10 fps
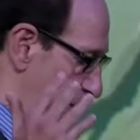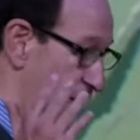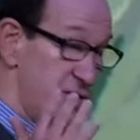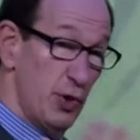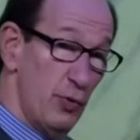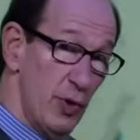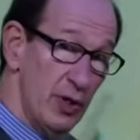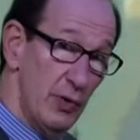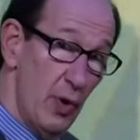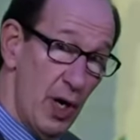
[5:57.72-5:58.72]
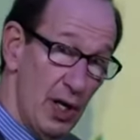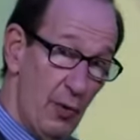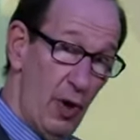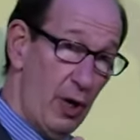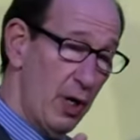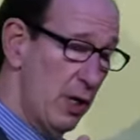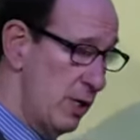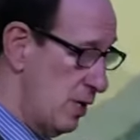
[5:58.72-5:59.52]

He's doing really well at work.